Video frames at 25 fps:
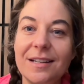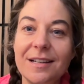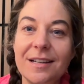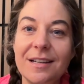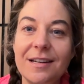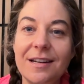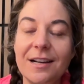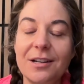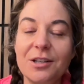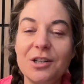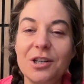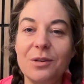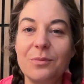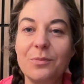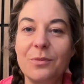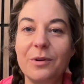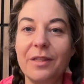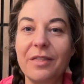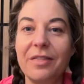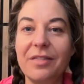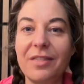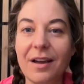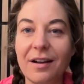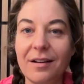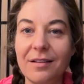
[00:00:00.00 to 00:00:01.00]
connection
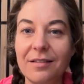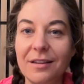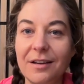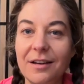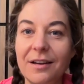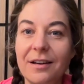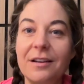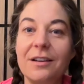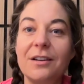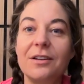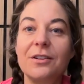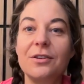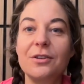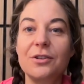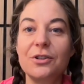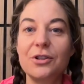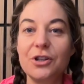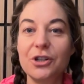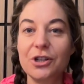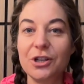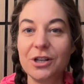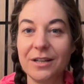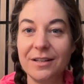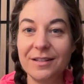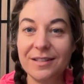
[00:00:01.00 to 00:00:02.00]
with THECLA.
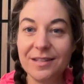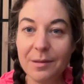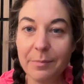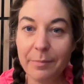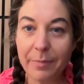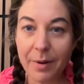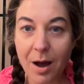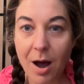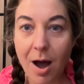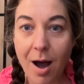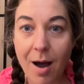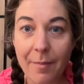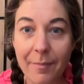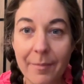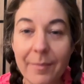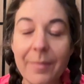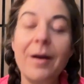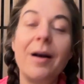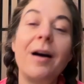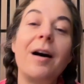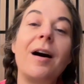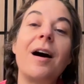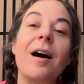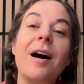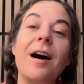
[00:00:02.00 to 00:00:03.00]
She's the bomb.
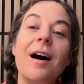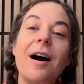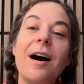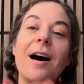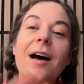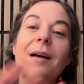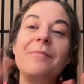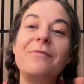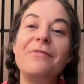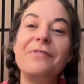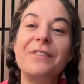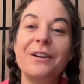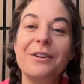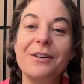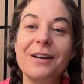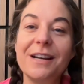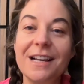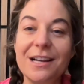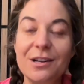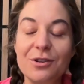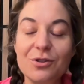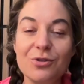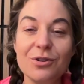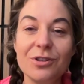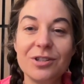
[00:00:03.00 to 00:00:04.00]
I'm very
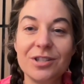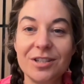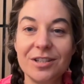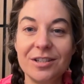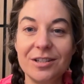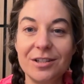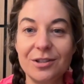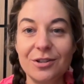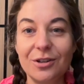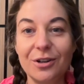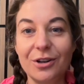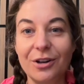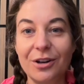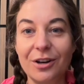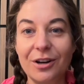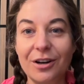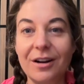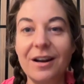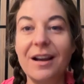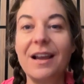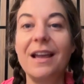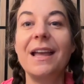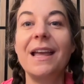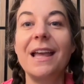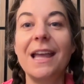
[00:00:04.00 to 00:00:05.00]
interested in her.
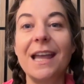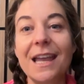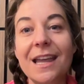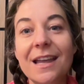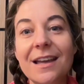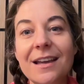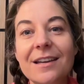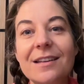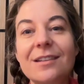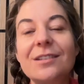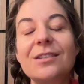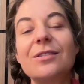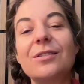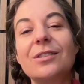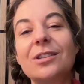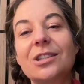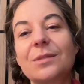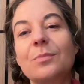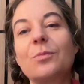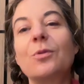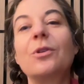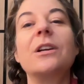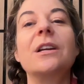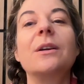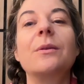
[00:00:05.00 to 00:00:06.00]
And this
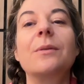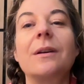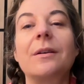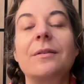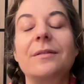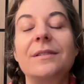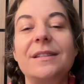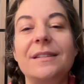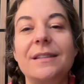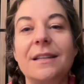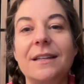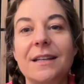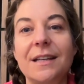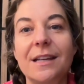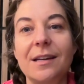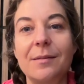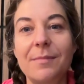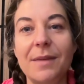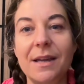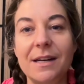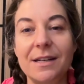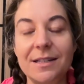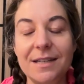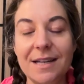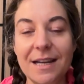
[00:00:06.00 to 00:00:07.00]
morning when I was sitting in
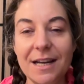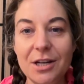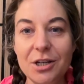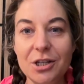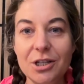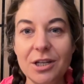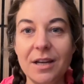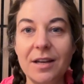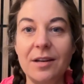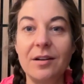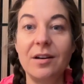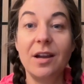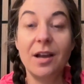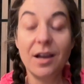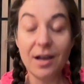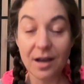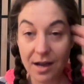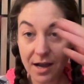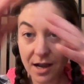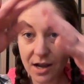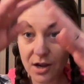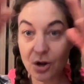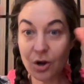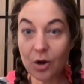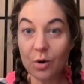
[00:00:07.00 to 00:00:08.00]
meditation,
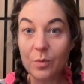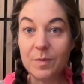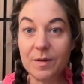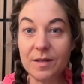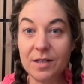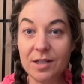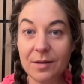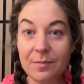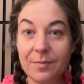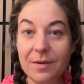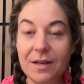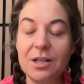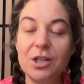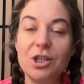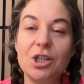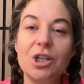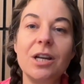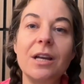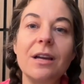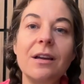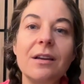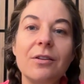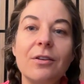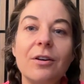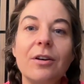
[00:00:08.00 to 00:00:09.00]
I opened up my
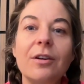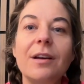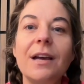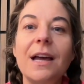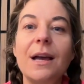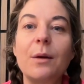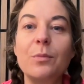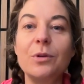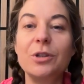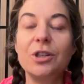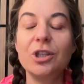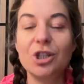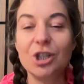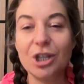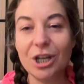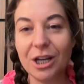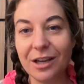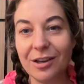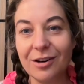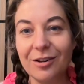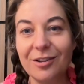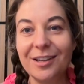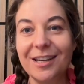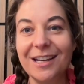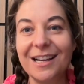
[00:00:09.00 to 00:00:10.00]
channel and was
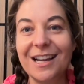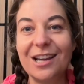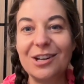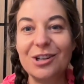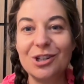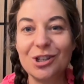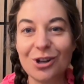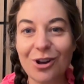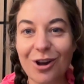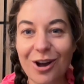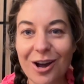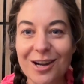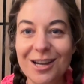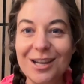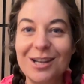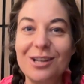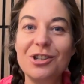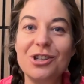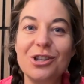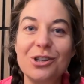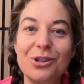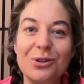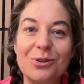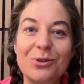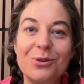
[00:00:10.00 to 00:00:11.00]
channeling and talking
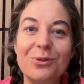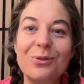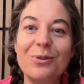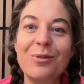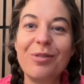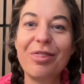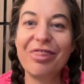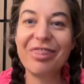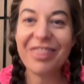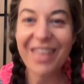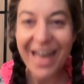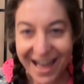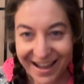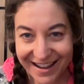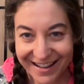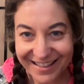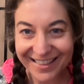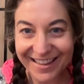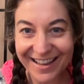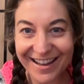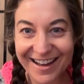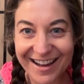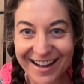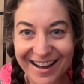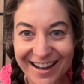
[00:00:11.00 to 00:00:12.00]
to
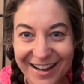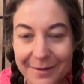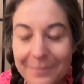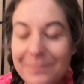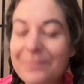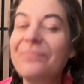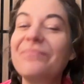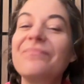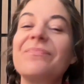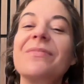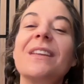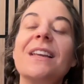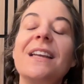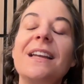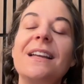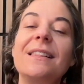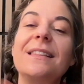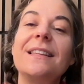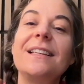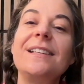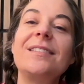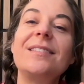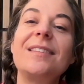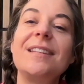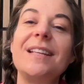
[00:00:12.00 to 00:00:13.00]
THECLA, at
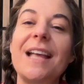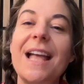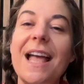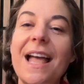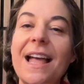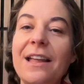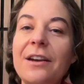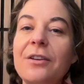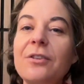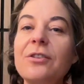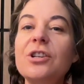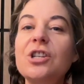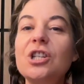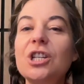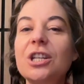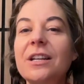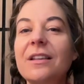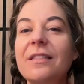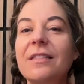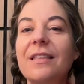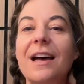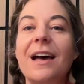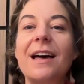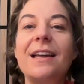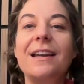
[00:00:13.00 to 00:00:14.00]
least the energy
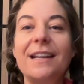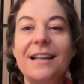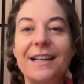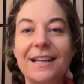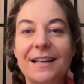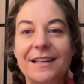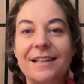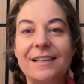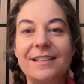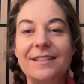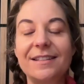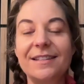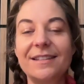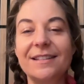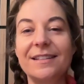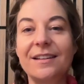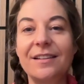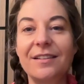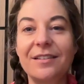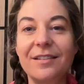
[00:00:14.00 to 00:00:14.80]
that is